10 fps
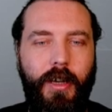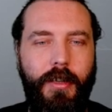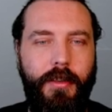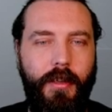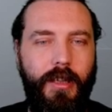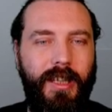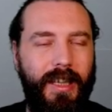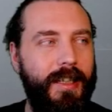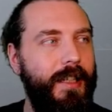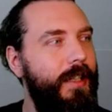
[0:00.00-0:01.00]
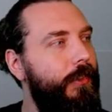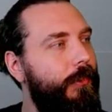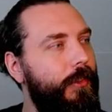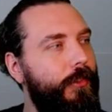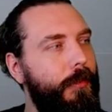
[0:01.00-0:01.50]
I think, and these
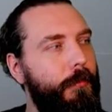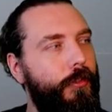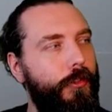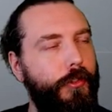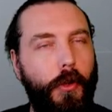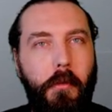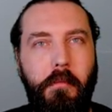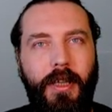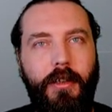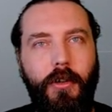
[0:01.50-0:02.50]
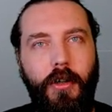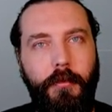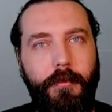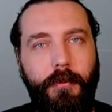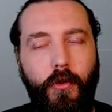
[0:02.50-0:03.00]
systems just don't make
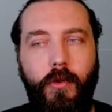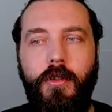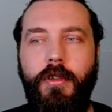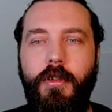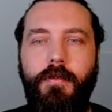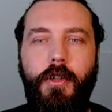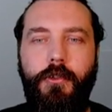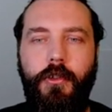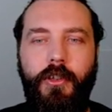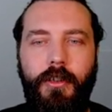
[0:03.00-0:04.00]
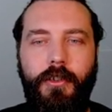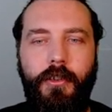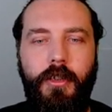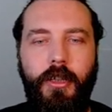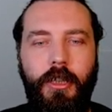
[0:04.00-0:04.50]
up for the versatility